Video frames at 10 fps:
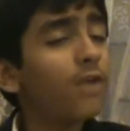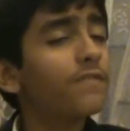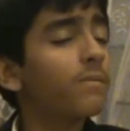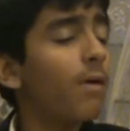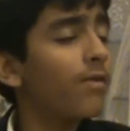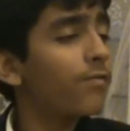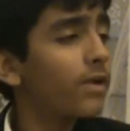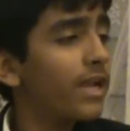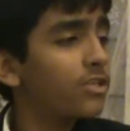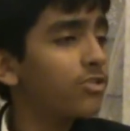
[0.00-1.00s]
of demand for
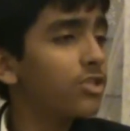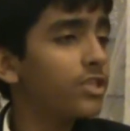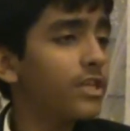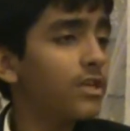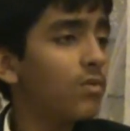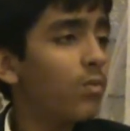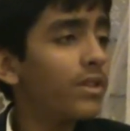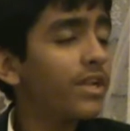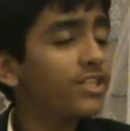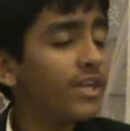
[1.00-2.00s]
electricity when
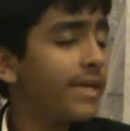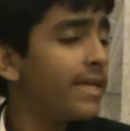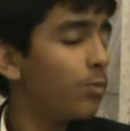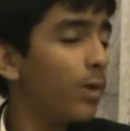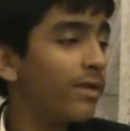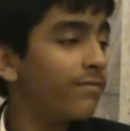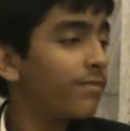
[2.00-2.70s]
there's a heat wave.